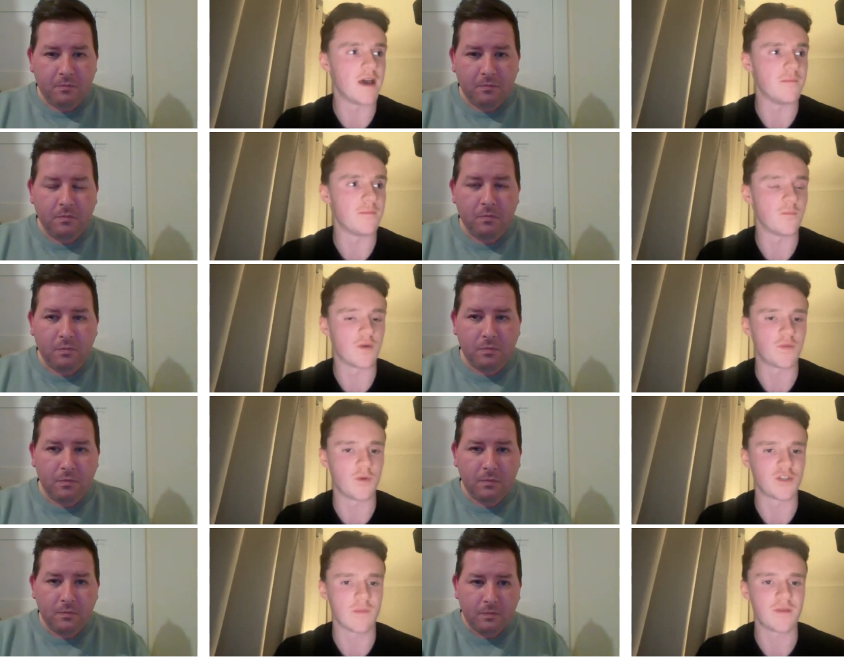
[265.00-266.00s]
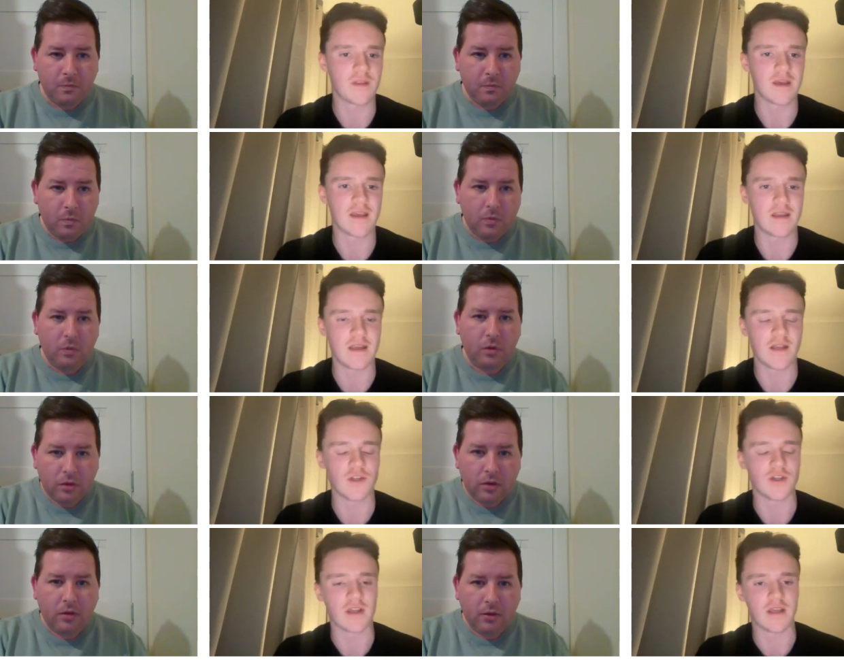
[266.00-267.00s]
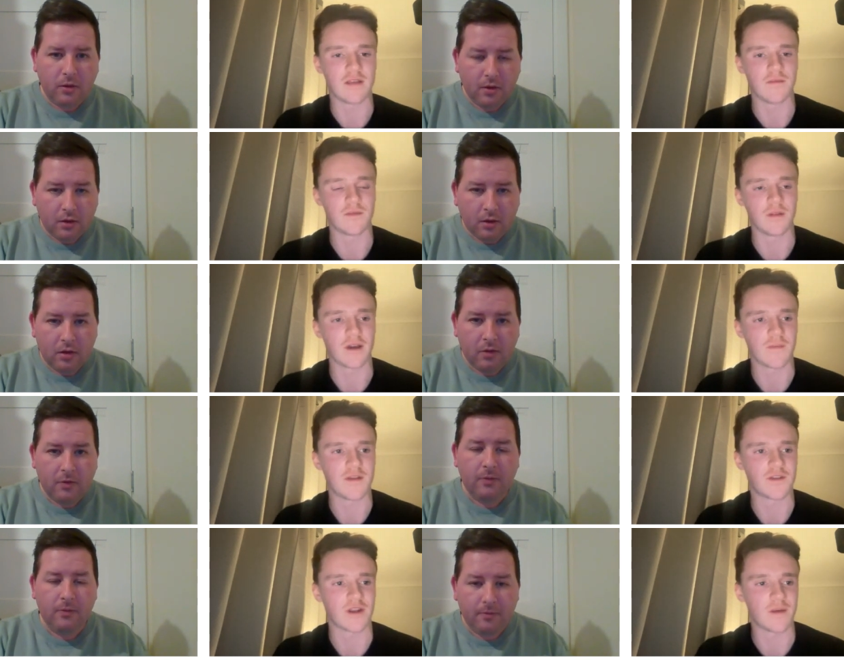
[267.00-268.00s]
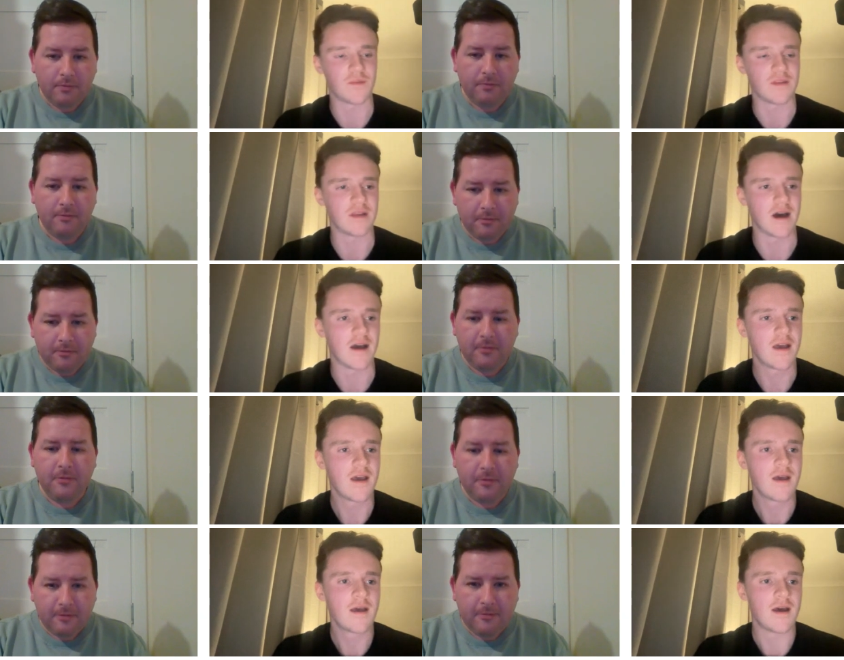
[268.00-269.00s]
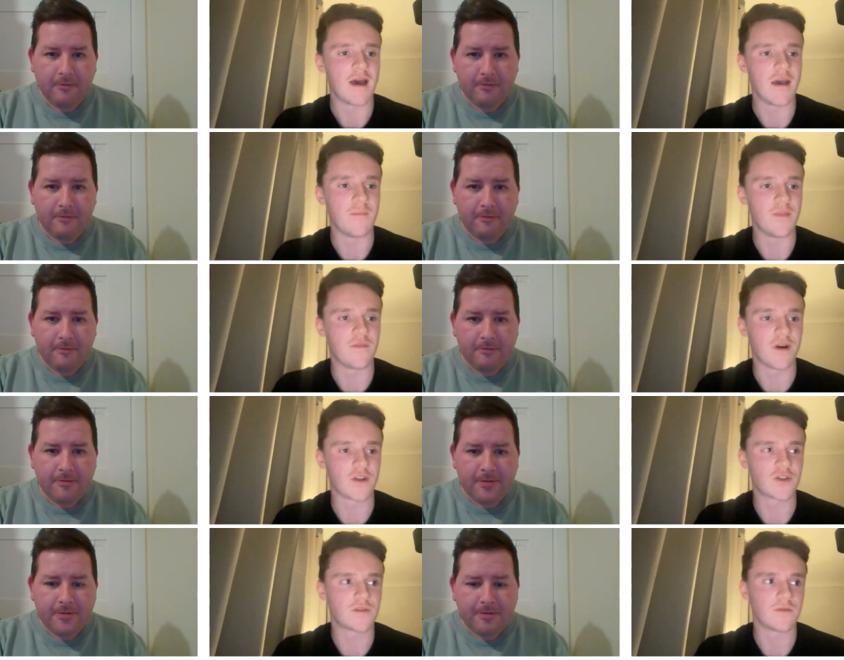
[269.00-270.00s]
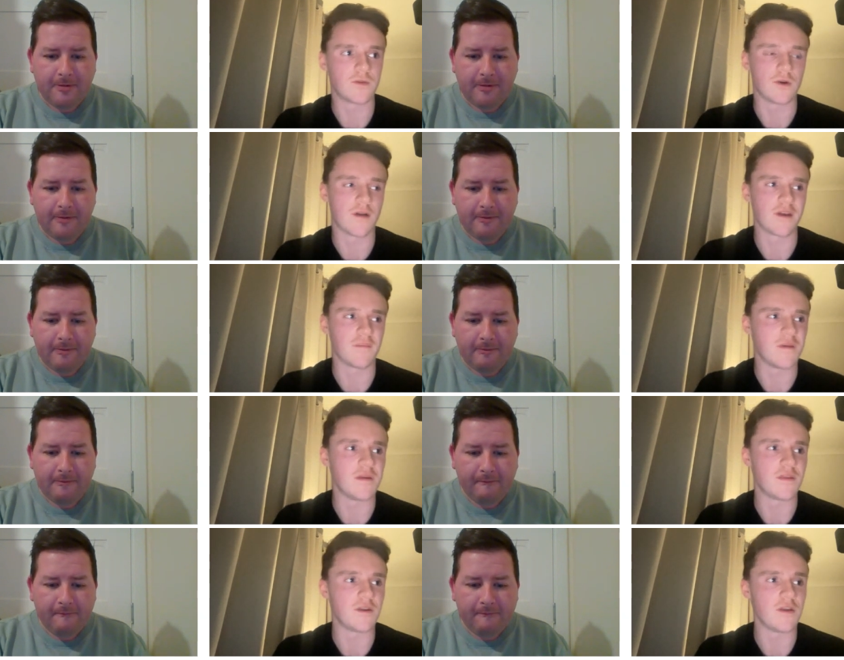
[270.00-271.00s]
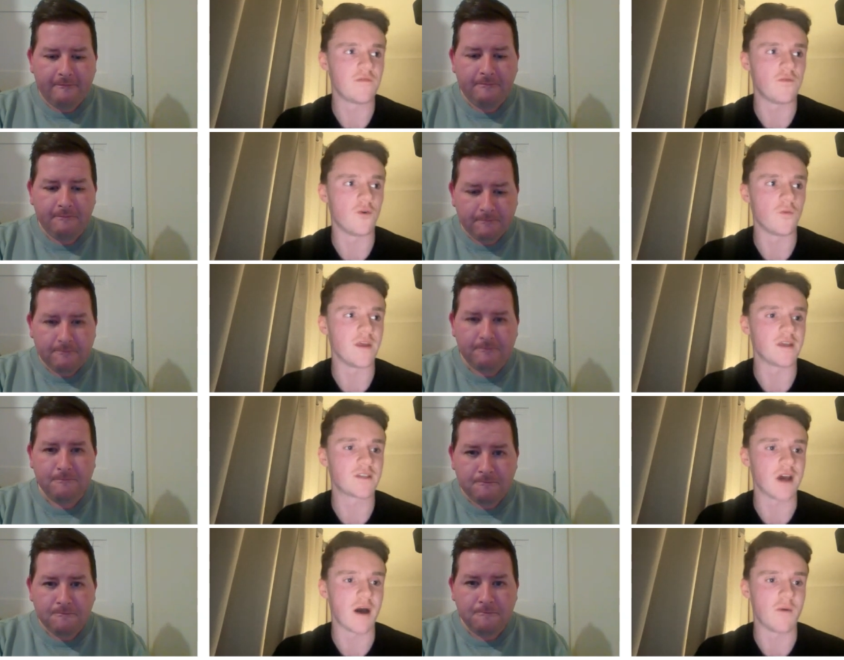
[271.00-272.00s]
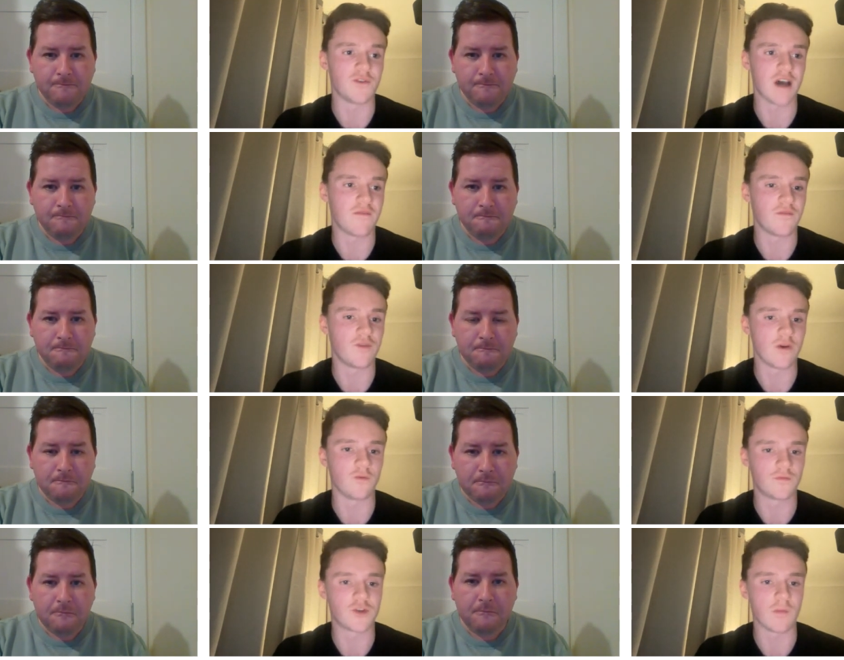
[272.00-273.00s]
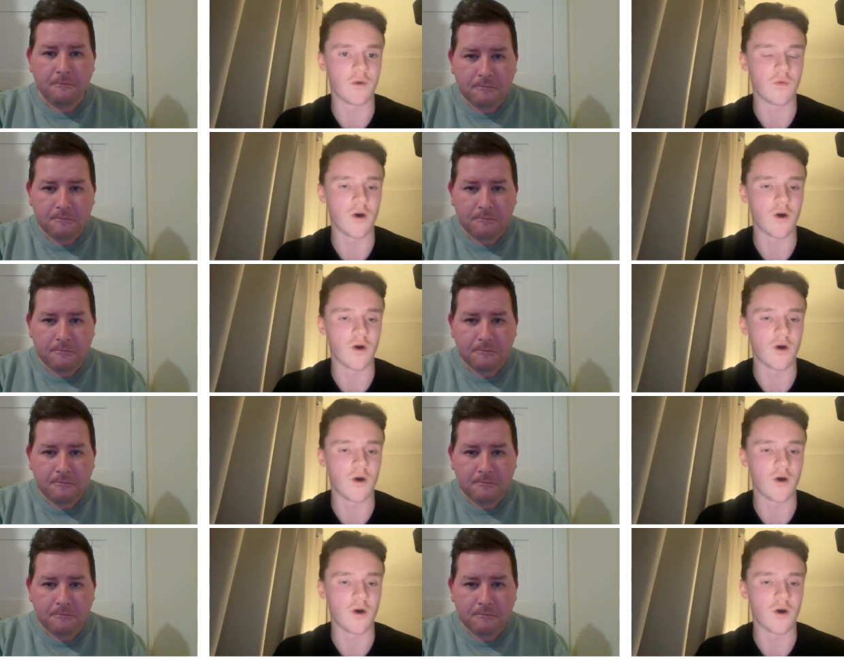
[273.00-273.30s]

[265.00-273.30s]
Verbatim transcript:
Speaker 1: um, with, with something like a knee injury and the, the ligaments surrounding that, um, the first, you know, I think maybe three, four weeks, I, I was having real trouble